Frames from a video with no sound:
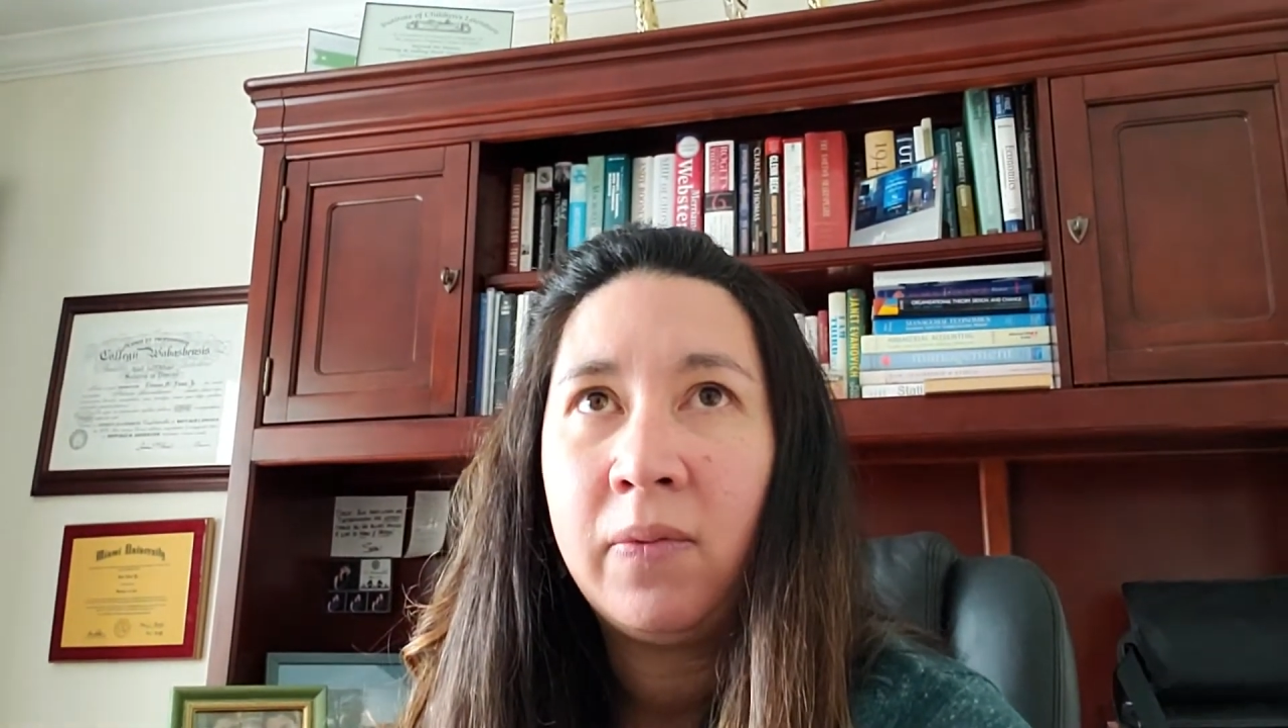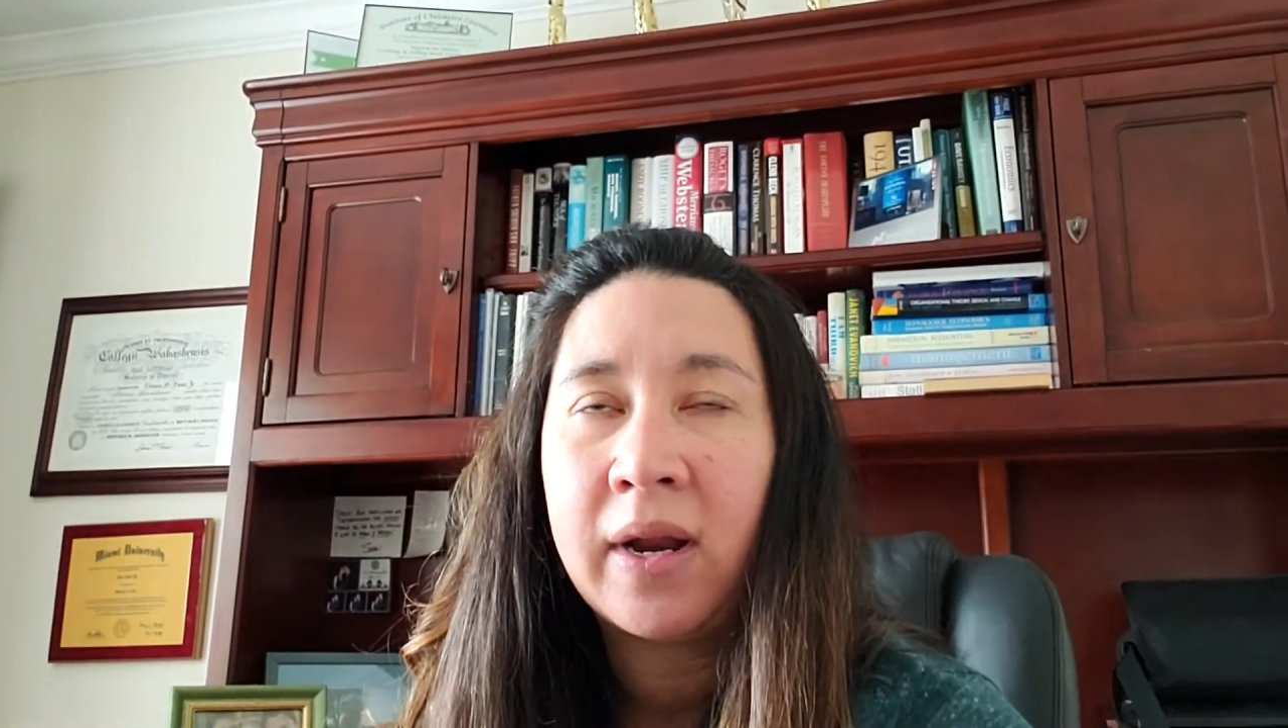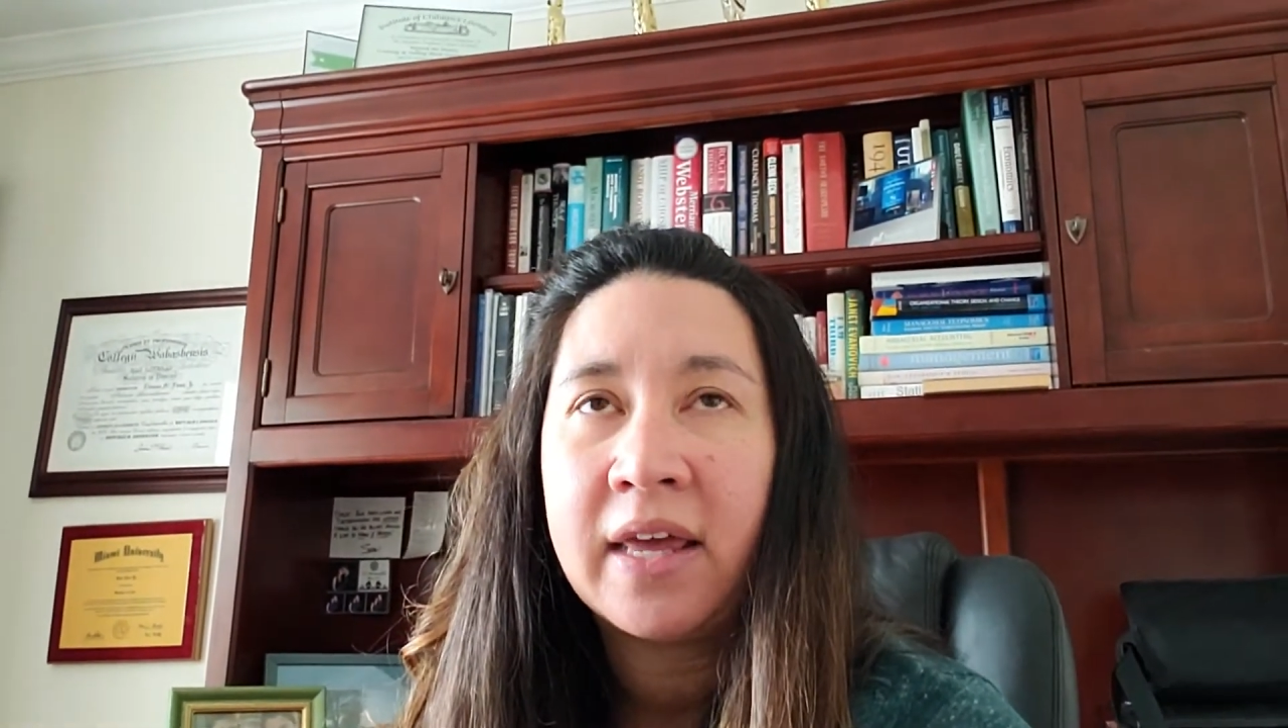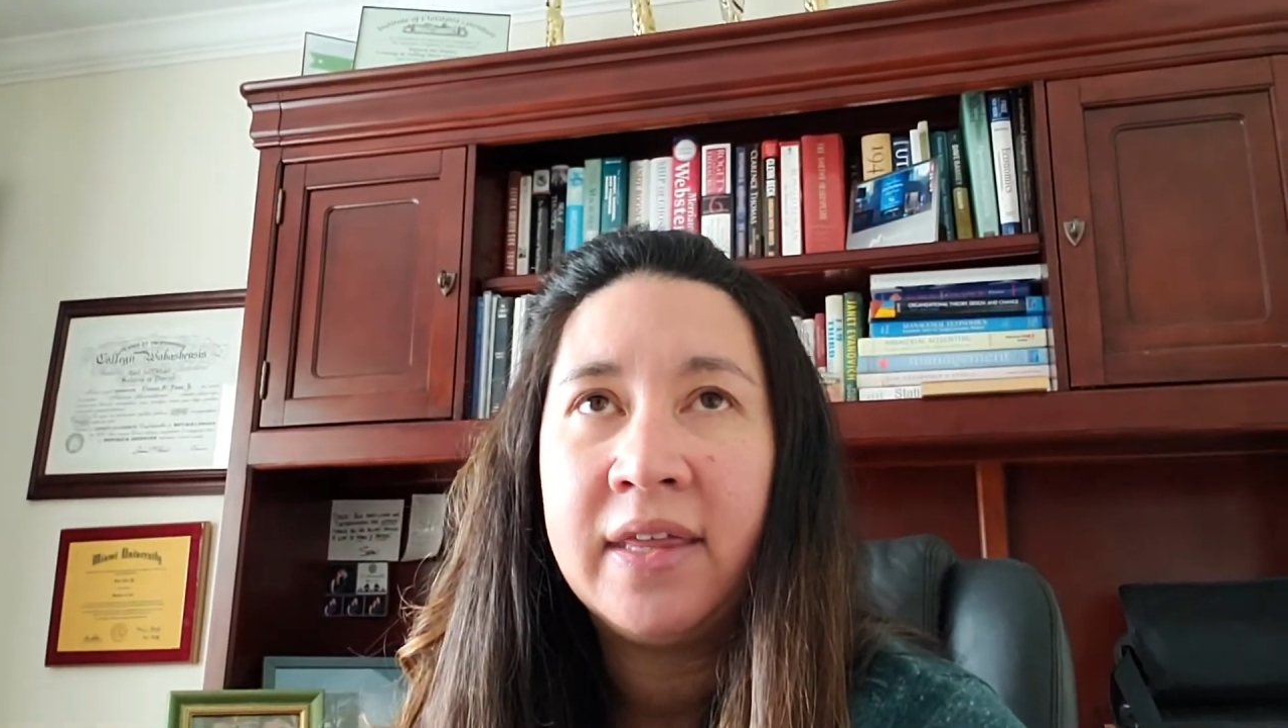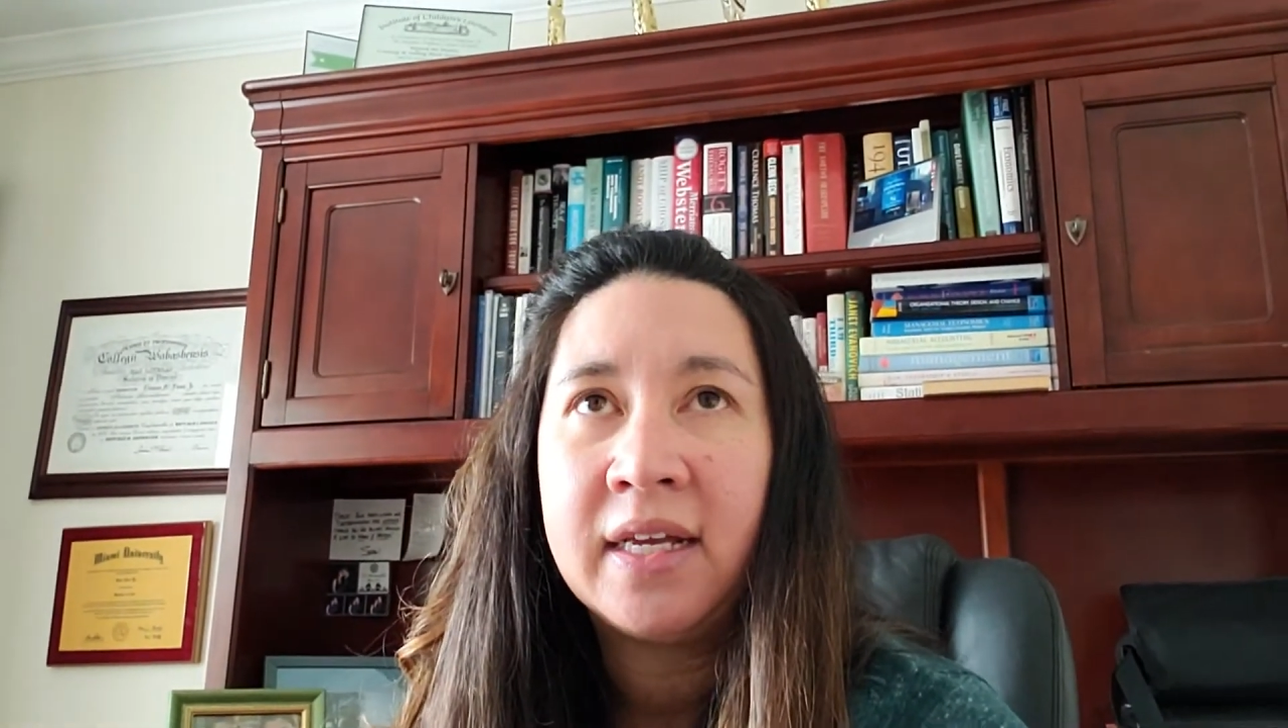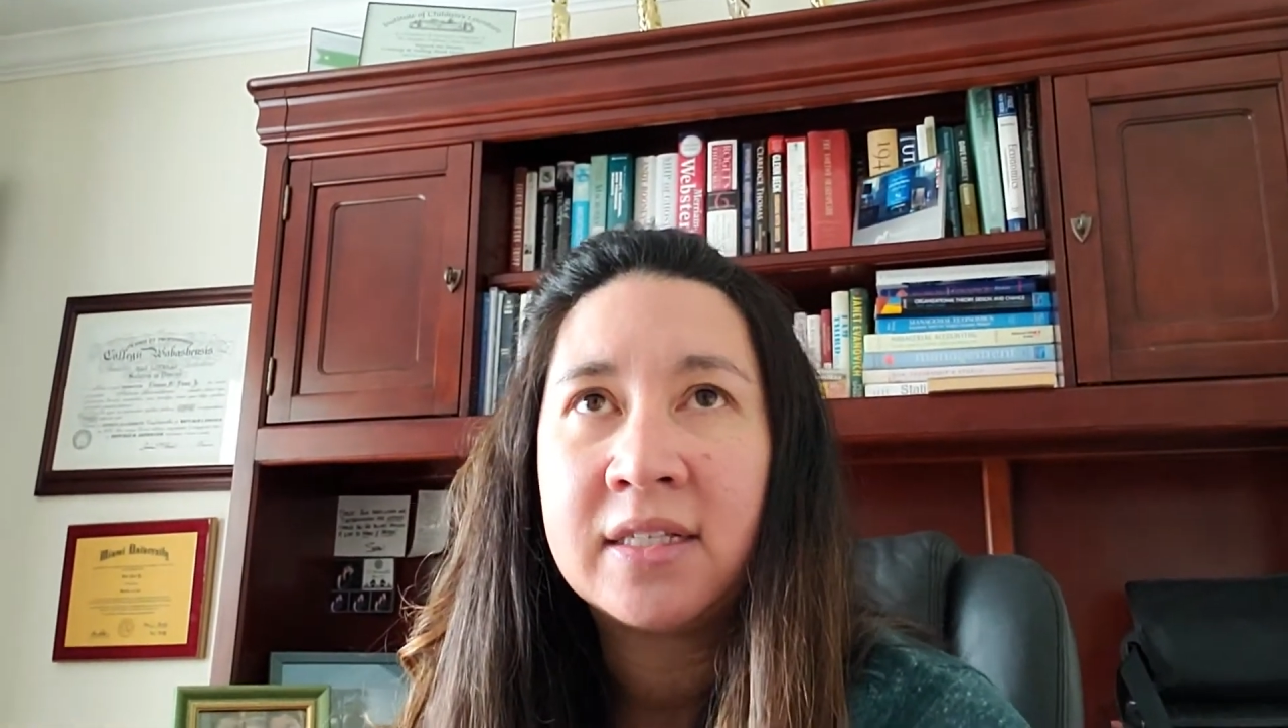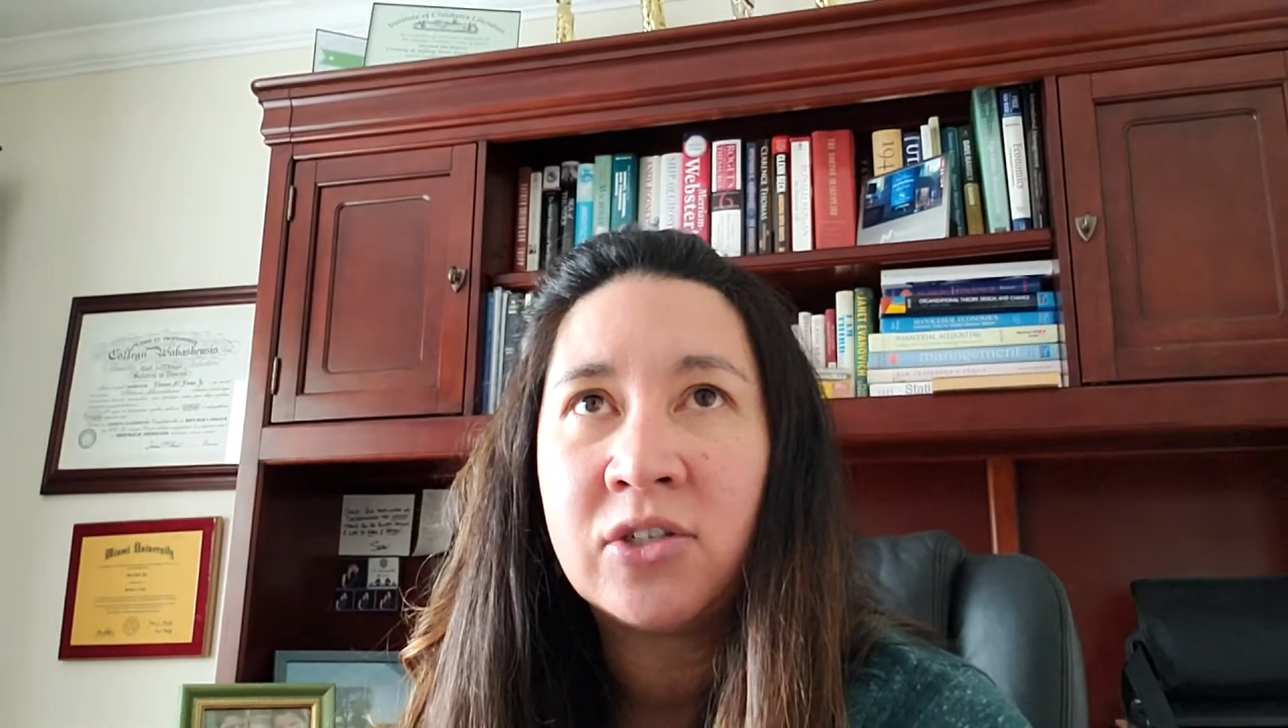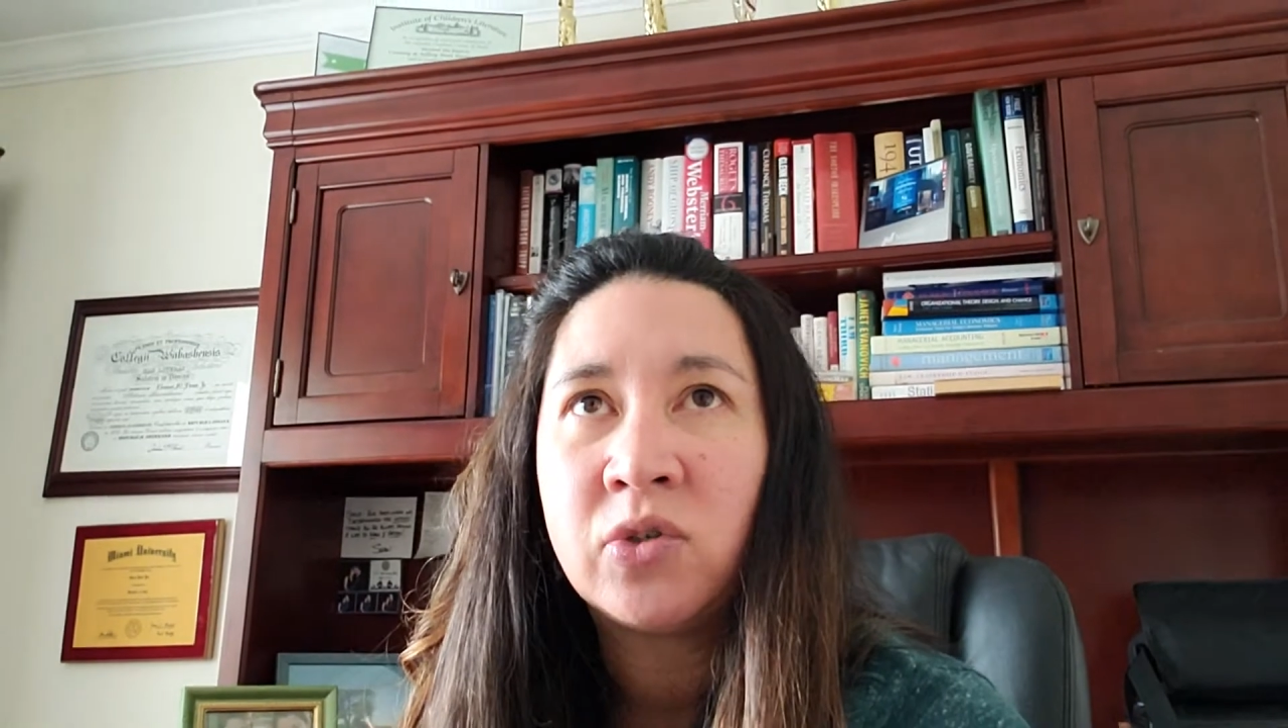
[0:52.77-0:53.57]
what I think is a